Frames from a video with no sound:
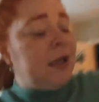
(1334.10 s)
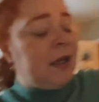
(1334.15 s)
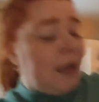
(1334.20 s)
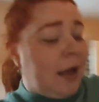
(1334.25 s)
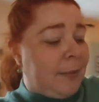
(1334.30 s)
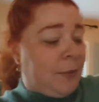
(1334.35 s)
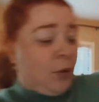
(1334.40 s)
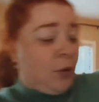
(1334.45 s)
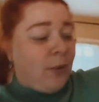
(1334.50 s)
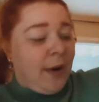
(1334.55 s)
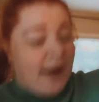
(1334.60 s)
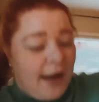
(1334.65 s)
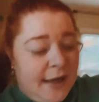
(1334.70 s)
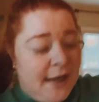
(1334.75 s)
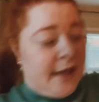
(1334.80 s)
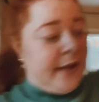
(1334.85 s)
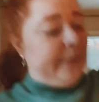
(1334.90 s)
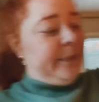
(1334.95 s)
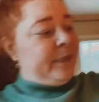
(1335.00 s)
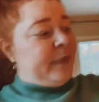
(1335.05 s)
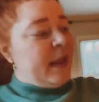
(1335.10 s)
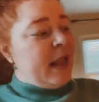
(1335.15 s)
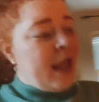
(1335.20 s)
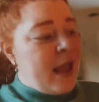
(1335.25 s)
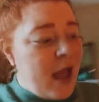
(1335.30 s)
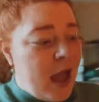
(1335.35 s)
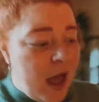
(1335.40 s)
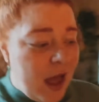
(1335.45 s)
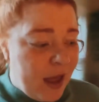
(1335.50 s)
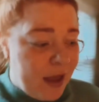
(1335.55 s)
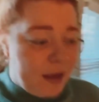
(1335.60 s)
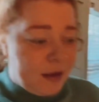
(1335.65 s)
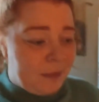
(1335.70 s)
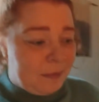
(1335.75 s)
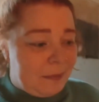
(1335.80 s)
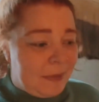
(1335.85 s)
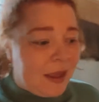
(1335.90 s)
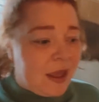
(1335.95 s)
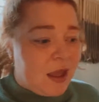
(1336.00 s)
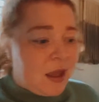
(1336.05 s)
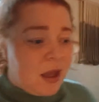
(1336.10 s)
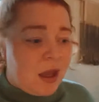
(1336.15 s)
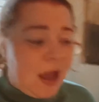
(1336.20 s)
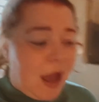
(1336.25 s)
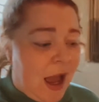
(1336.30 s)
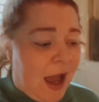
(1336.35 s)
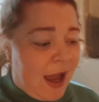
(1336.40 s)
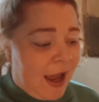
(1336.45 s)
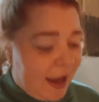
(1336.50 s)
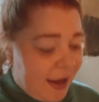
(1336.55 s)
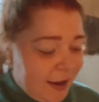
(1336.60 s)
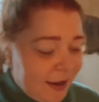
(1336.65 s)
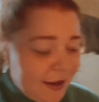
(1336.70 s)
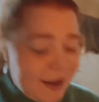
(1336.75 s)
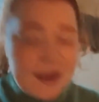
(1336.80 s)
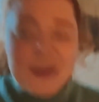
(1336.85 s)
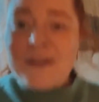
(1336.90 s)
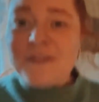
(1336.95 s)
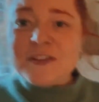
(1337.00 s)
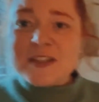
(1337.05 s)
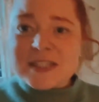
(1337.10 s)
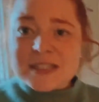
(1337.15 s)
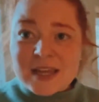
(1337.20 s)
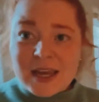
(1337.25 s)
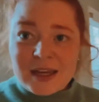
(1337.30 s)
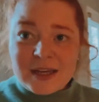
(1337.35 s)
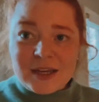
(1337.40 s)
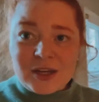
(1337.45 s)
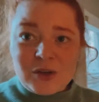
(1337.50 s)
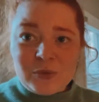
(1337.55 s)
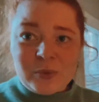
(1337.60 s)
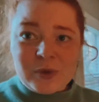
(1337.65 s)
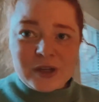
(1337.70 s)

I'm gonna ride it. I have decided we're